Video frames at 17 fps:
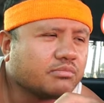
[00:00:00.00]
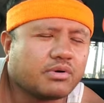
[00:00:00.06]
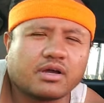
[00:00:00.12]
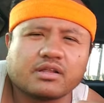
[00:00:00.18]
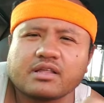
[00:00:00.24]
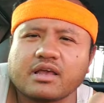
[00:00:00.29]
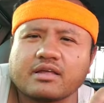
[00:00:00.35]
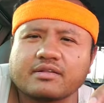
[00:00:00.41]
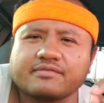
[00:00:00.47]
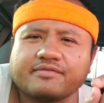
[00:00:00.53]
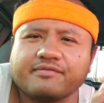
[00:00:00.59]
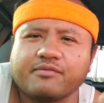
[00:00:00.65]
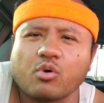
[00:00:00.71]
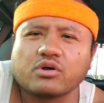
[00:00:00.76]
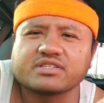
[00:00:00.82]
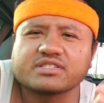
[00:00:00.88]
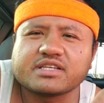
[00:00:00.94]
but at
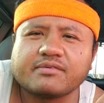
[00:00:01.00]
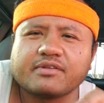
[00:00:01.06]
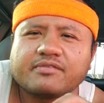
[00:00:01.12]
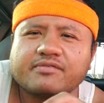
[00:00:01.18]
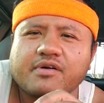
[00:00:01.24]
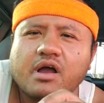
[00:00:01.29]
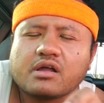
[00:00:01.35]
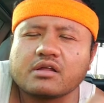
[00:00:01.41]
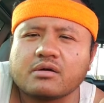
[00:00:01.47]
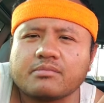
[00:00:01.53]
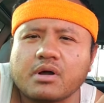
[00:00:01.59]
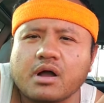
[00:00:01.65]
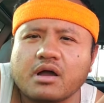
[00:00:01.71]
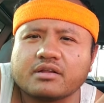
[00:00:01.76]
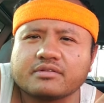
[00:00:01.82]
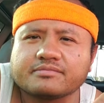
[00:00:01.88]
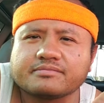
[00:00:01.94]
475 a
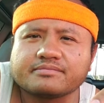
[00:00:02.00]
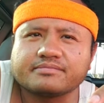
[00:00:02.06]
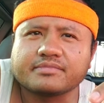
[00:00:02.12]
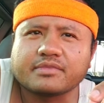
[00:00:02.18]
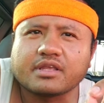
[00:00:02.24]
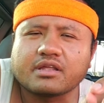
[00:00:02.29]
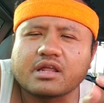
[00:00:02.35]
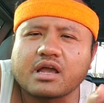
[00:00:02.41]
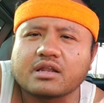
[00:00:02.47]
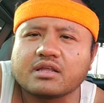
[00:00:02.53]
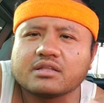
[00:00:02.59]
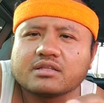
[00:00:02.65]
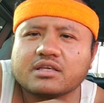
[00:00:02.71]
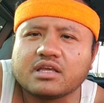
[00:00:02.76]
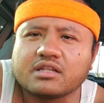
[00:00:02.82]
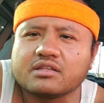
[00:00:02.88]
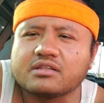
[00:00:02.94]
month, and I
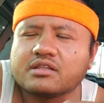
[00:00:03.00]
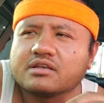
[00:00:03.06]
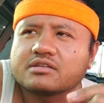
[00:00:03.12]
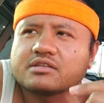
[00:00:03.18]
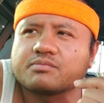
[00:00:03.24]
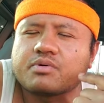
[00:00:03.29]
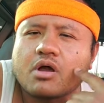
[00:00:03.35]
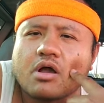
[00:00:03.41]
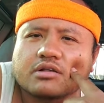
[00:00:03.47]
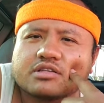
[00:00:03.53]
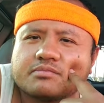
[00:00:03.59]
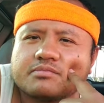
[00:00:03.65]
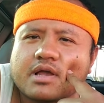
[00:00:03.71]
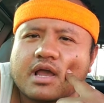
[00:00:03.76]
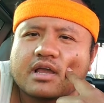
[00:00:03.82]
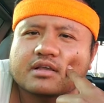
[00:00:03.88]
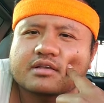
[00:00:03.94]
didn't get the
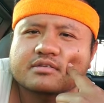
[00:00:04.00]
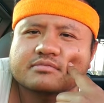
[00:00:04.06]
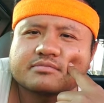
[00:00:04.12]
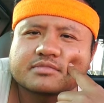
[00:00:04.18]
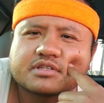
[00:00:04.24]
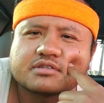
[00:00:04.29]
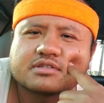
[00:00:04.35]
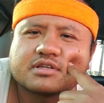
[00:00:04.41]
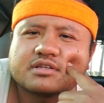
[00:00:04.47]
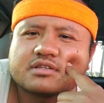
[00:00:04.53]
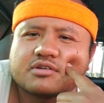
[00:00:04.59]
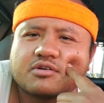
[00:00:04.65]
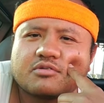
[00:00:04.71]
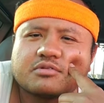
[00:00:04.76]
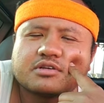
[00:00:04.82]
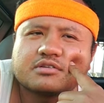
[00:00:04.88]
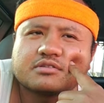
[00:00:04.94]
deposit back because they
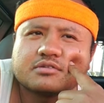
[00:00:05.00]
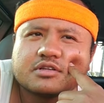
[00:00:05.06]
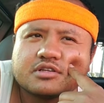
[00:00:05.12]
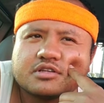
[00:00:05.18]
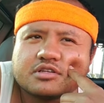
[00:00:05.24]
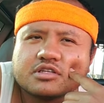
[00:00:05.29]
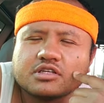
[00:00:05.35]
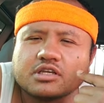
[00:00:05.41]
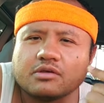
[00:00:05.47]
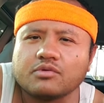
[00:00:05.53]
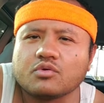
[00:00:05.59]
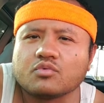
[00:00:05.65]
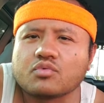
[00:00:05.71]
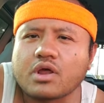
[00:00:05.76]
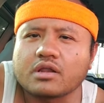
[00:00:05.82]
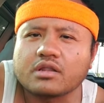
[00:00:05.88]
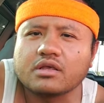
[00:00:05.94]
told me if
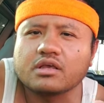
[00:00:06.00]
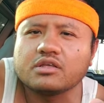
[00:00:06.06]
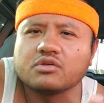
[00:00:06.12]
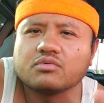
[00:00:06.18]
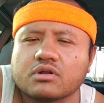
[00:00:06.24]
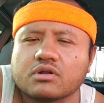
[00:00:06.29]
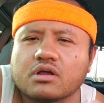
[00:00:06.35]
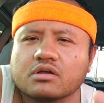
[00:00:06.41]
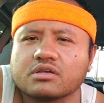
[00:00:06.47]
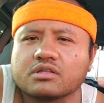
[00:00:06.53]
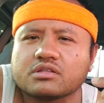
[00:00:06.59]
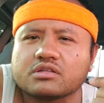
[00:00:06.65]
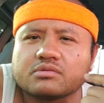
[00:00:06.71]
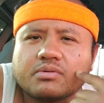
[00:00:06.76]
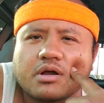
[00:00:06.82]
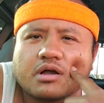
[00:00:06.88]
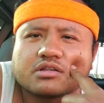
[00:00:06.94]
you run here, will not get
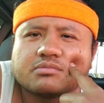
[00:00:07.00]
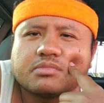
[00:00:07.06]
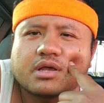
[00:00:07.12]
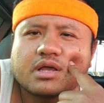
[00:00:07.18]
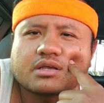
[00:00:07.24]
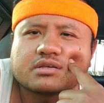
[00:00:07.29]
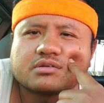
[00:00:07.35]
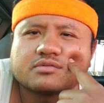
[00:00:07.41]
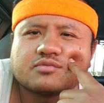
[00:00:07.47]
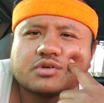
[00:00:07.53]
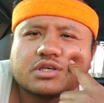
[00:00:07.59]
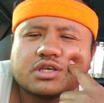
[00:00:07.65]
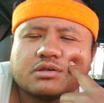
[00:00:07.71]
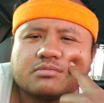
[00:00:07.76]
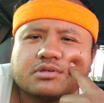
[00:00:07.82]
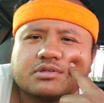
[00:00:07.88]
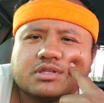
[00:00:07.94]
the deposit back because we
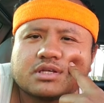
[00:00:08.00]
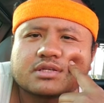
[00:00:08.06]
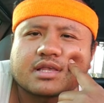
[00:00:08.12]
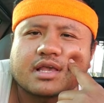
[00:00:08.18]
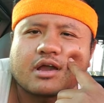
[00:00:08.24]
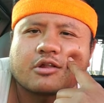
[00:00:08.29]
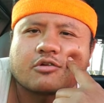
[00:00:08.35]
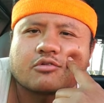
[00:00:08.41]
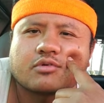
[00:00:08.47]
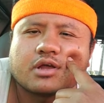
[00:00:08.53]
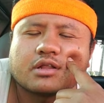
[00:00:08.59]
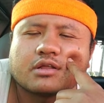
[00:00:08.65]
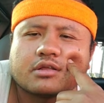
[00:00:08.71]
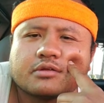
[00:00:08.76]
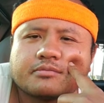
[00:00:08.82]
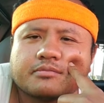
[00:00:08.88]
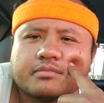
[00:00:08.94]
give you discount
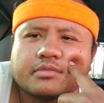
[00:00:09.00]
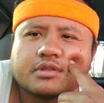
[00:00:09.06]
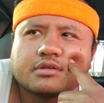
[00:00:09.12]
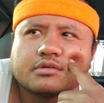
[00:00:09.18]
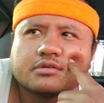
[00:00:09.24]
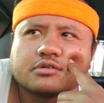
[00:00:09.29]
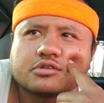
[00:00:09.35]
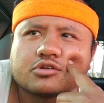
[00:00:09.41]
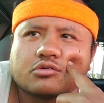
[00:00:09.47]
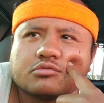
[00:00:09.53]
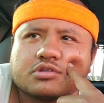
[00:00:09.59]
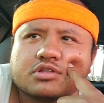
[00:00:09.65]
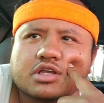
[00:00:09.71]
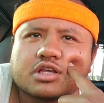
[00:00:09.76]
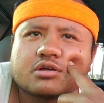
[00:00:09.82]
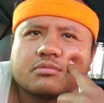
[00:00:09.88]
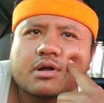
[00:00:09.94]
already. So if you
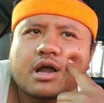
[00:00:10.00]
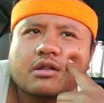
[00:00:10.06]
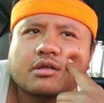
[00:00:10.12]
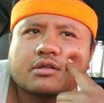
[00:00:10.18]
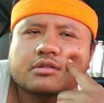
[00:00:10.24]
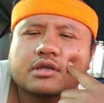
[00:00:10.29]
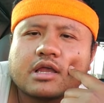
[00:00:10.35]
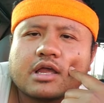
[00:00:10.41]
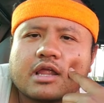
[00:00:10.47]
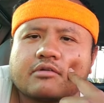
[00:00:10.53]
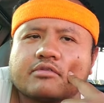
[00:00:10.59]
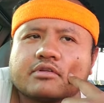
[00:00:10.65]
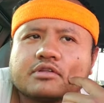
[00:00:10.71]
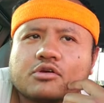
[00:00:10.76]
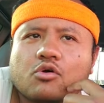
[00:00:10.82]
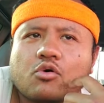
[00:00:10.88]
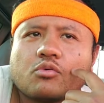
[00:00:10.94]
think about it, the
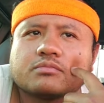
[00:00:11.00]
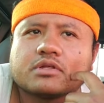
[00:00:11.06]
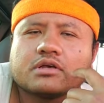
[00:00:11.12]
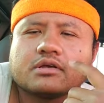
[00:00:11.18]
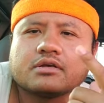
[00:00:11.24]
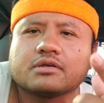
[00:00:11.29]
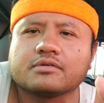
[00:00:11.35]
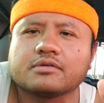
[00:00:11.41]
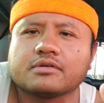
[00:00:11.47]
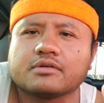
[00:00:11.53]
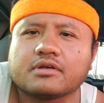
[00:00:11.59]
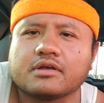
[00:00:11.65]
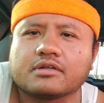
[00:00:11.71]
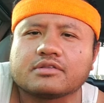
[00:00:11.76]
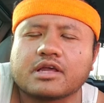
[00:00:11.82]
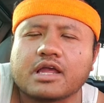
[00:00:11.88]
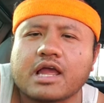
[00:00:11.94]
average home there,
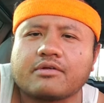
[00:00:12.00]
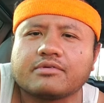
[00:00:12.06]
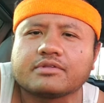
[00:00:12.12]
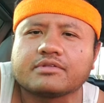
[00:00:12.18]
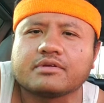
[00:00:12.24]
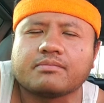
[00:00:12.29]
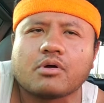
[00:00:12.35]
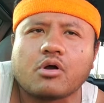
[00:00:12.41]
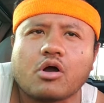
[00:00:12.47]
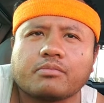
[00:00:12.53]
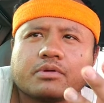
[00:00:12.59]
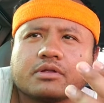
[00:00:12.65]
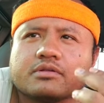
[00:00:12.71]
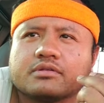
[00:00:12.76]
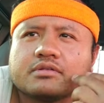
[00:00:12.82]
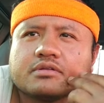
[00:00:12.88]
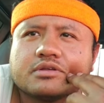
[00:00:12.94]
uh, the average
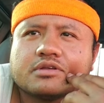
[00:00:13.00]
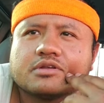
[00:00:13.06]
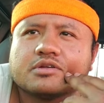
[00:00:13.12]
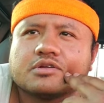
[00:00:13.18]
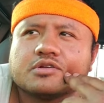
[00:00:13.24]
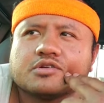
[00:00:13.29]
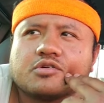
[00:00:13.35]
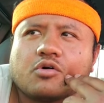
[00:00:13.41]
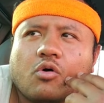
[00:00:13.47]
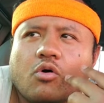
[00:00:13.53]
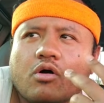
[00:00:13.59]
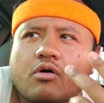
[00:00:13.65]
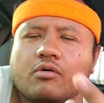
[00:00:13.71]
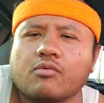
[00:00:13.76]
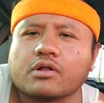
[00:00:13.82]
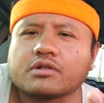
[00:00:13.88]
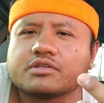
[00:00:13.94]
apartment
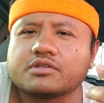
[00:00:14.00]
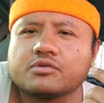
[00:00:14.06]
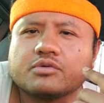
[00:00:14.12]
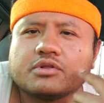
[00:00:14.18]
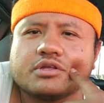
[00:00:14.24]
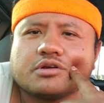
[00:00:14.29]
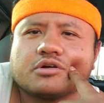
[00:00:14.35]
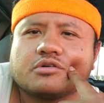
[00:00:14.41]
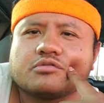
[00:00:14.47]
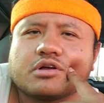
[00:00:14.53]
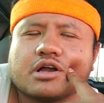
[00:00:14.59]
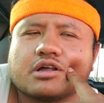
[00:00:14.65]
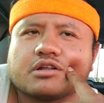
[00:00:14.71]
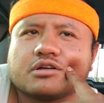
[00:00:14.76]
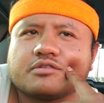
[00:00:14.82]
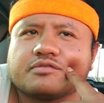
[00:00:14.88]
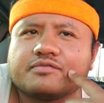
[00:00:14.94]
or one studio
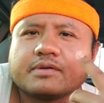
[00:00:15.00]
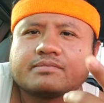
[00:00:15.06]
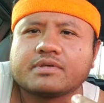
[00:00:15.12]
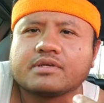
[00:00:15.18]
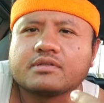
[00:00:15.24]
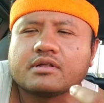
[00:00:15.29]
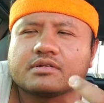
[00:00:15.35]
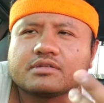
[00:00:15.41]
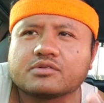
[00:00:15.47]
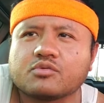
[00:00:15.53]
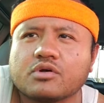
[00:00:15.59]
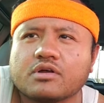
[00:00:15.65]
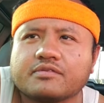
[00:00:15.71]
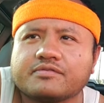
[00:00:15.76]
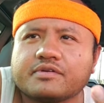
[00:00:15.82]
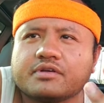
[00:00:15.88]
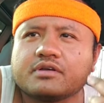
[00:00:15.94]
at a 1500
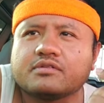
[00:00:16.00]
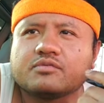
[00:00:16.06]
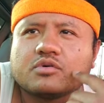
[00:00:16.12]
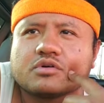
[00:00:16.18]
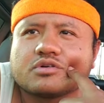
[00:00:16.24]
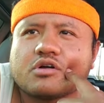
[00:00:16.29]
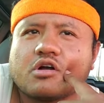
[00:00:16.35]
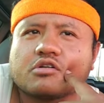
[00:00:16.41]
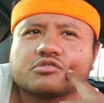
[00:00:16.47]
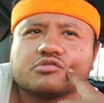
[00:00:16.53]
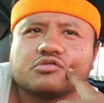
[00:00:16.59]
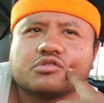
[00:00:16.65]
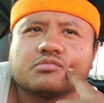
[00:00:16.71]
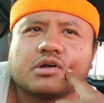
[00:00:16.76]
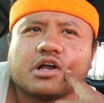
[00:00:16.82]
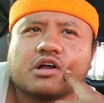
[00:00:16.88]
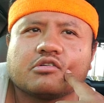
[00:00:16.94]
square feet will cost
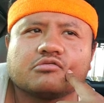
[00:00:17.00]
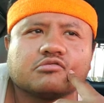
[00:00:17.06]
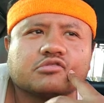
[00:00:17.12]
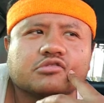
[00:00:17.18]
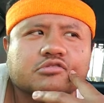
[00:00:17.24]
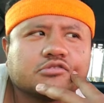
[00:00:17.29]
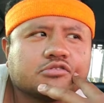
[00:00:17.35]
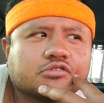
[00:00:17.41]
you about